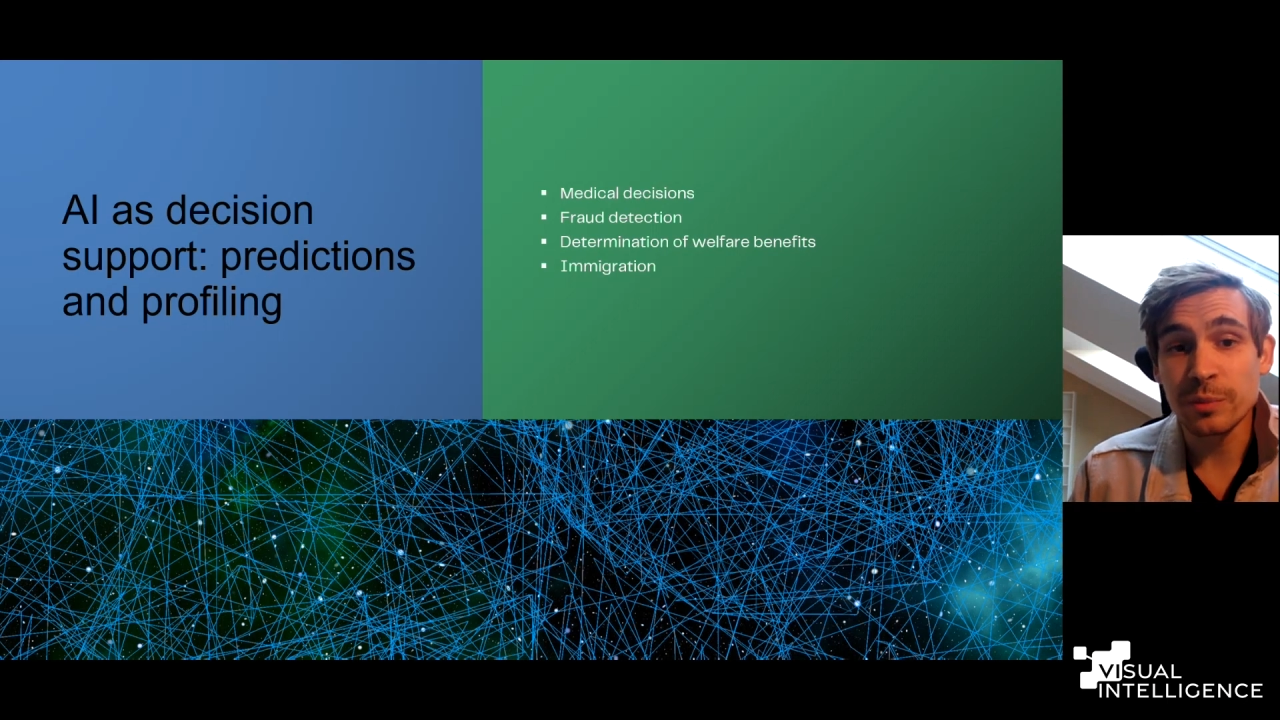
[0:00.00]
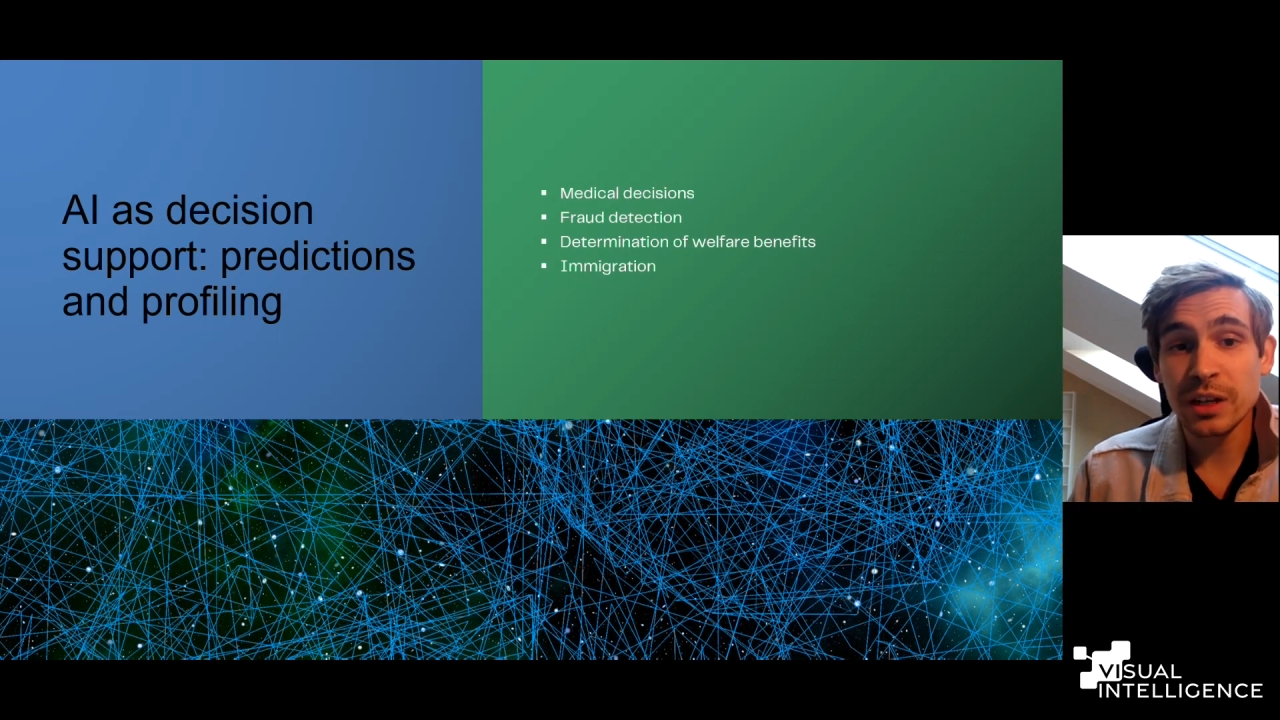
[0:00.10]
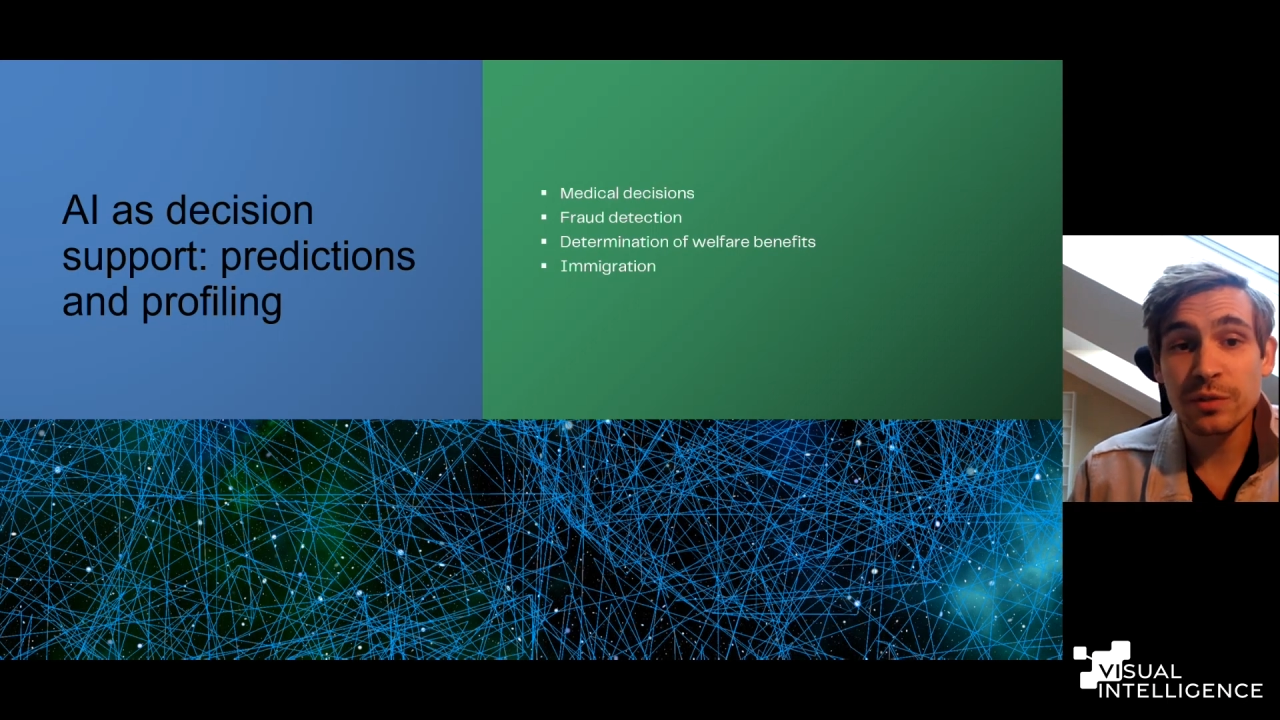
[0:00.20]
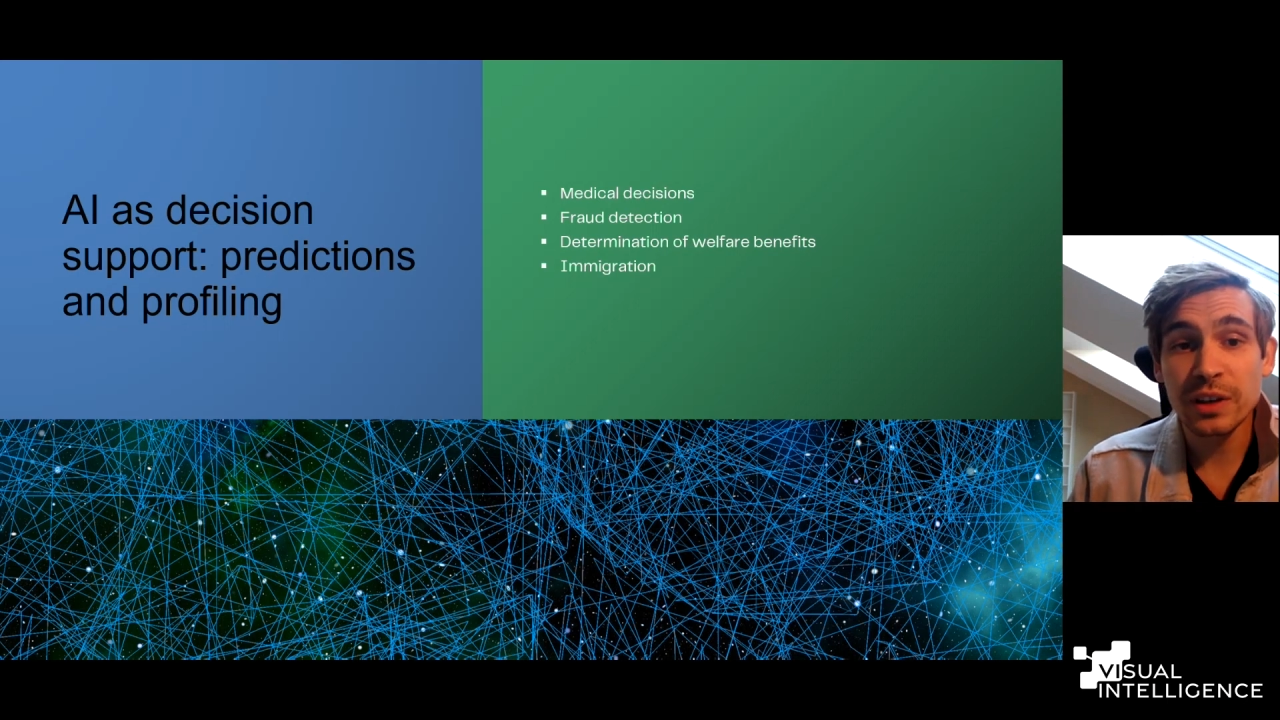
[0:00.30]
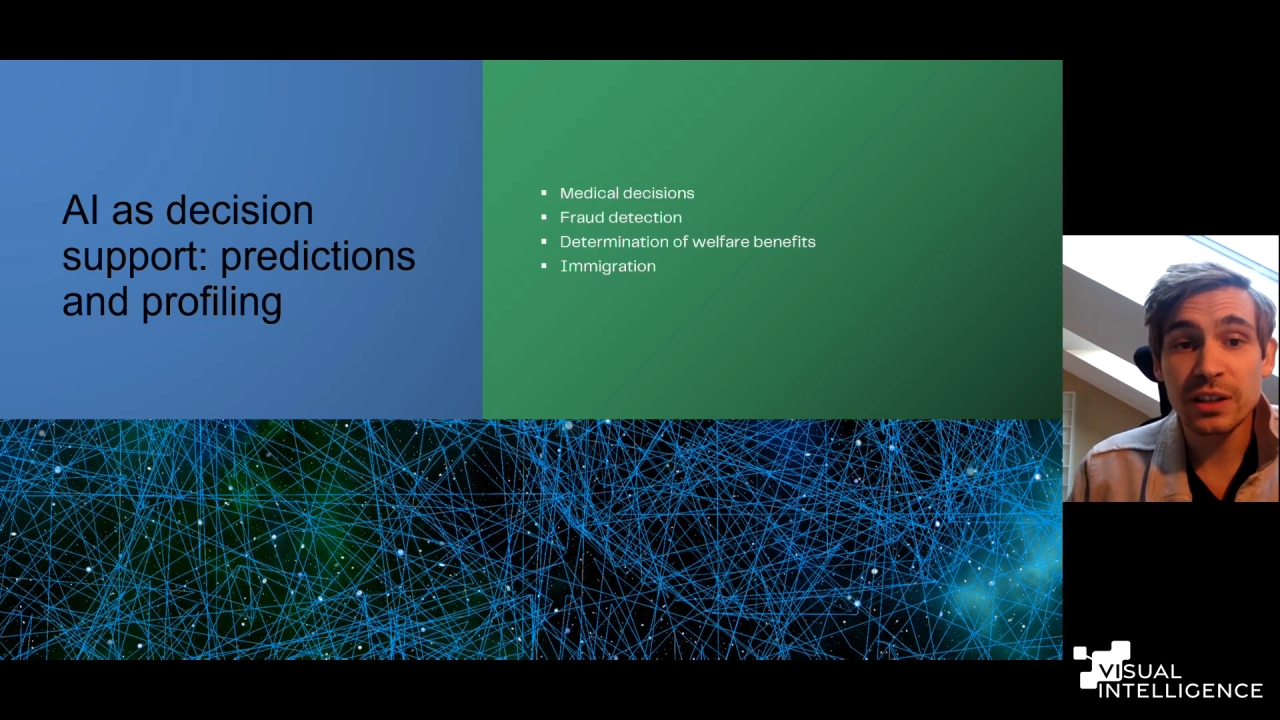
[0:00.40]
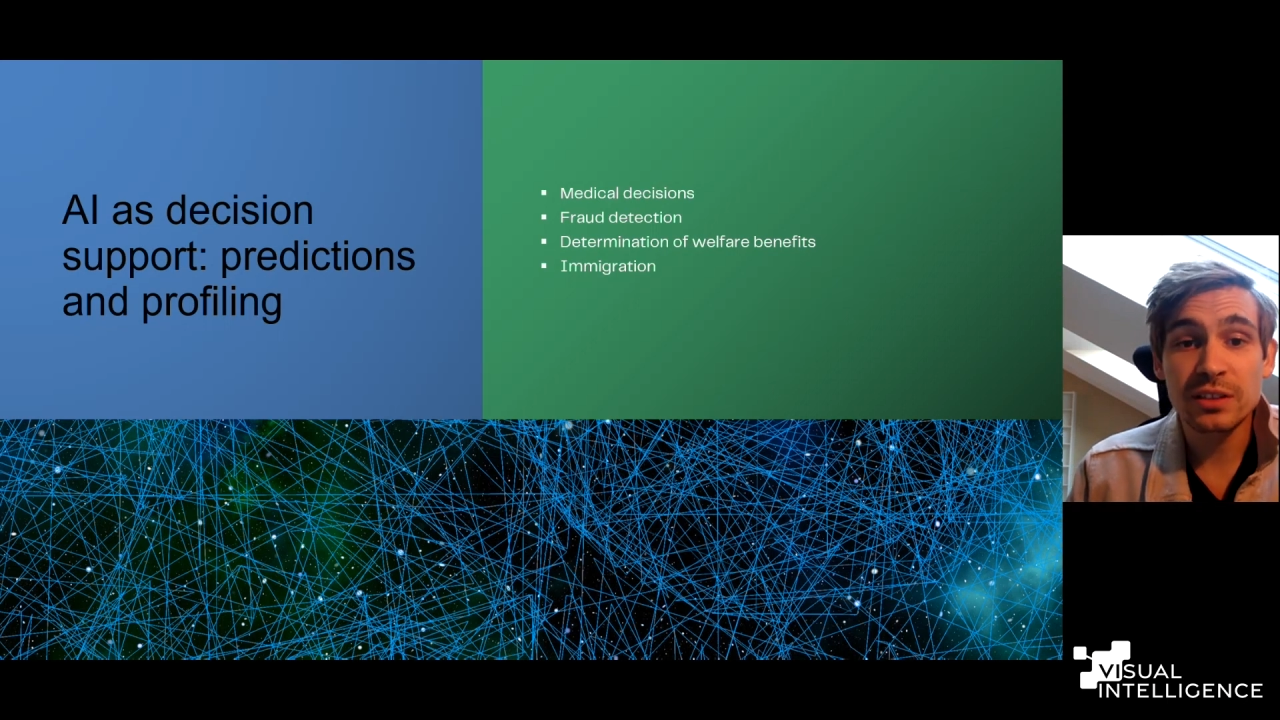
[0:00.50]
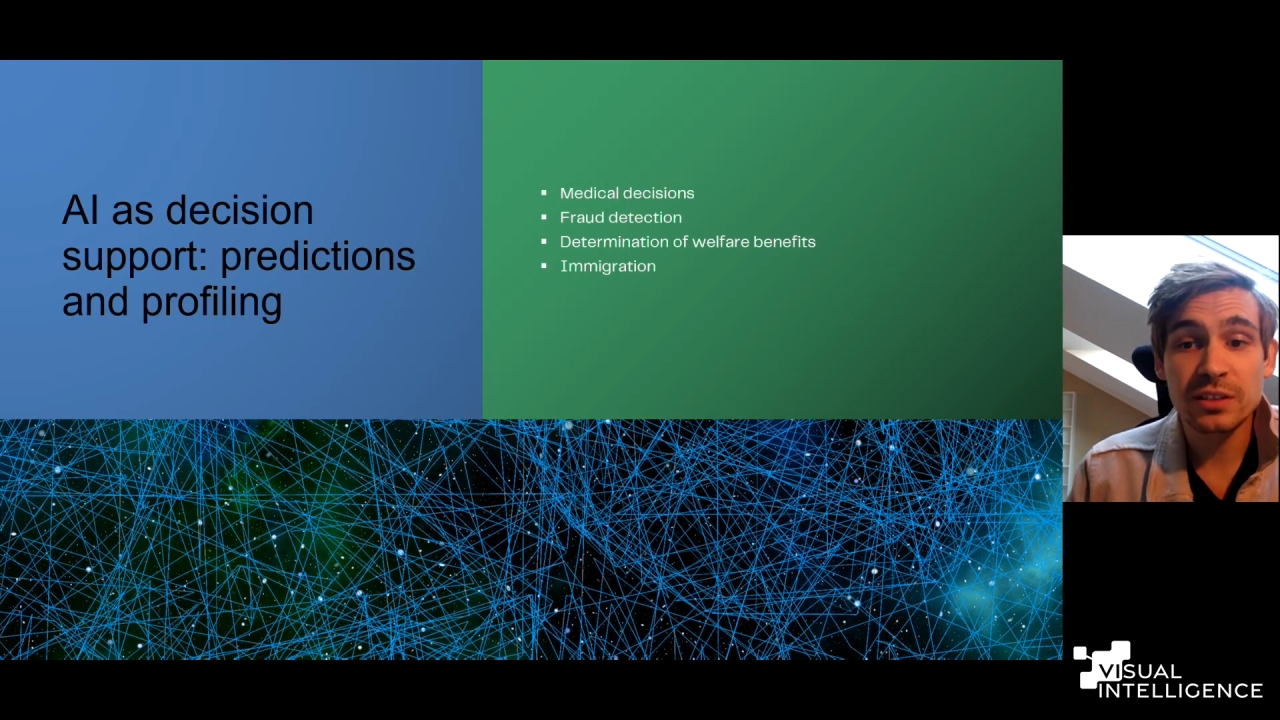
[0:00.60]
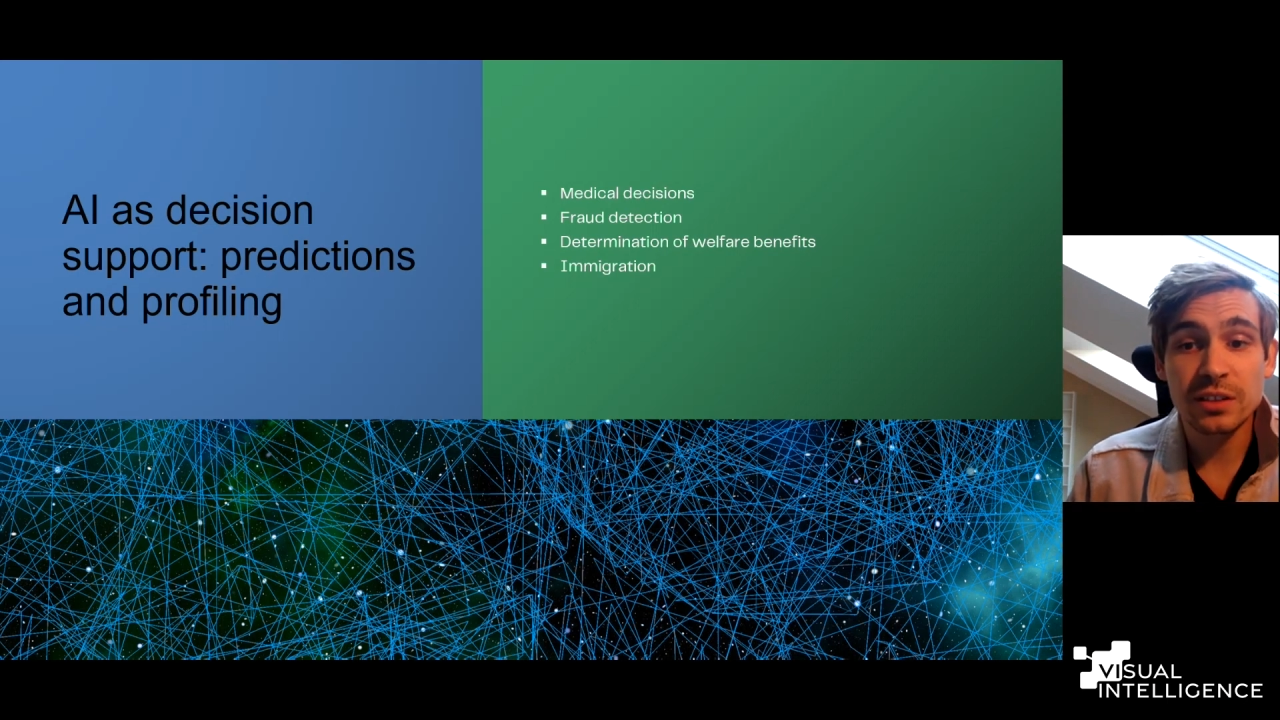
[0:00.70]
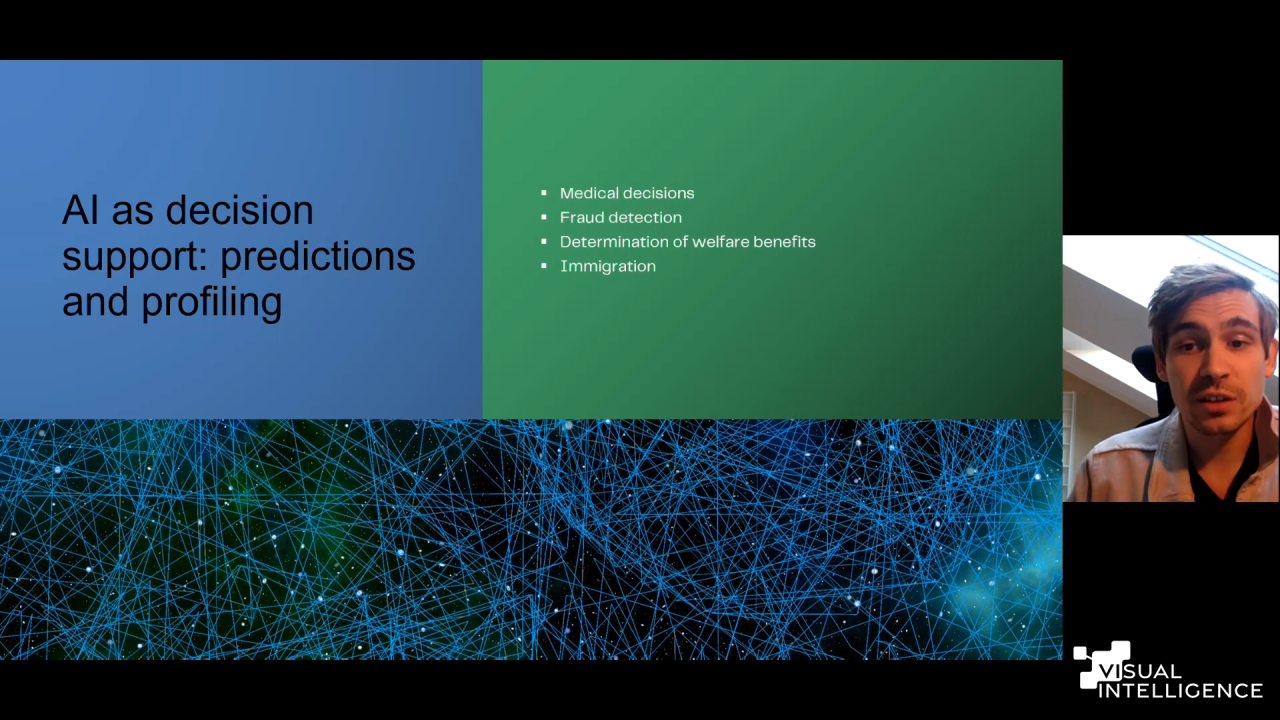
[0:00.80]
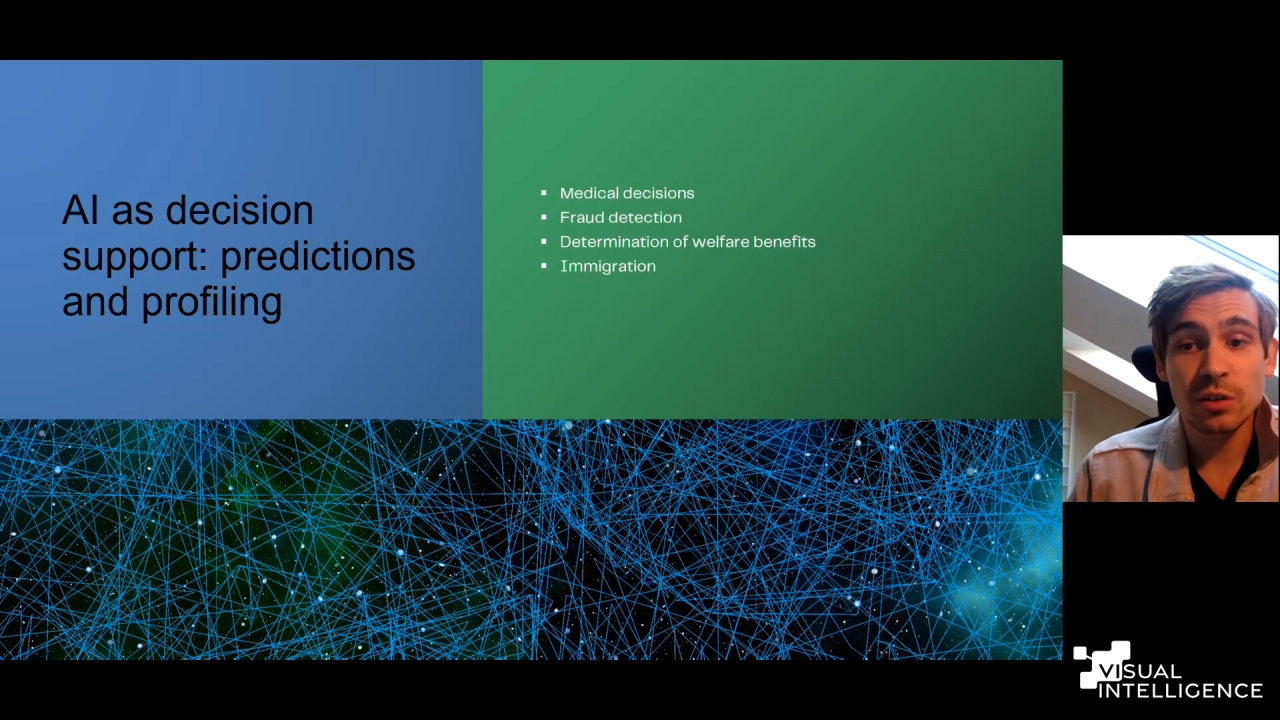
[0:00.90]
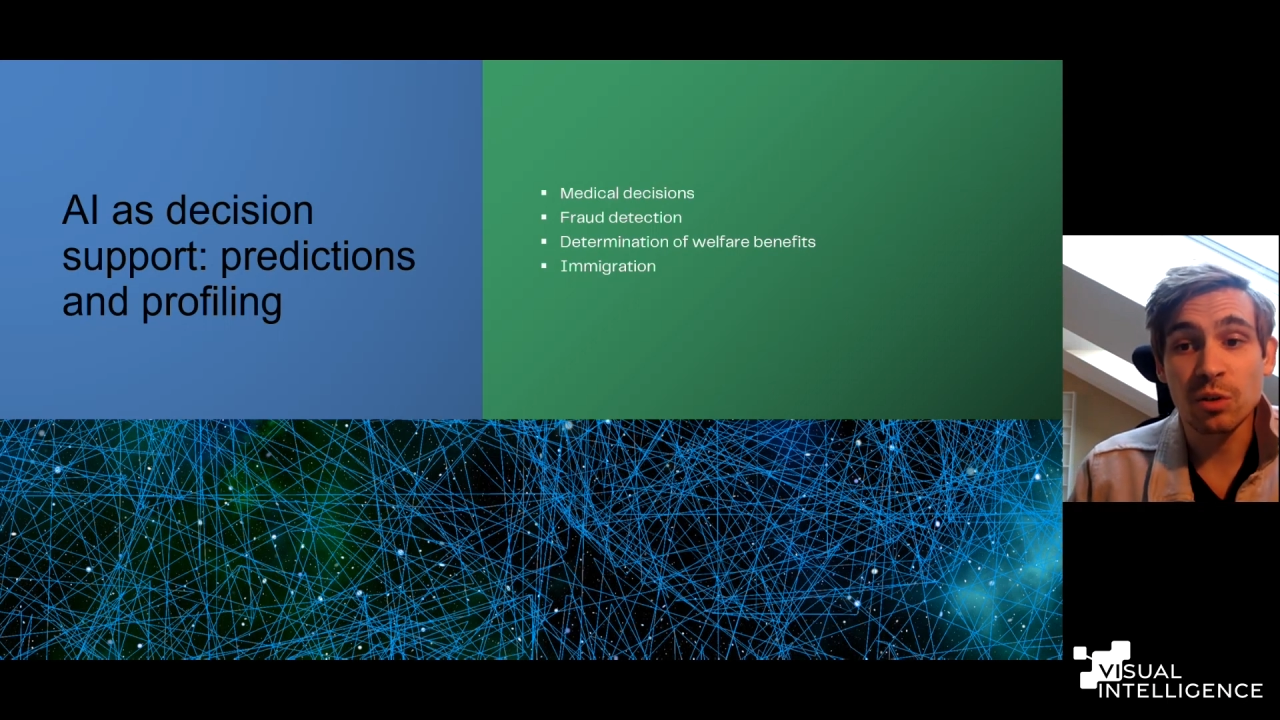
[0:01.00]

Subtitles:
benefits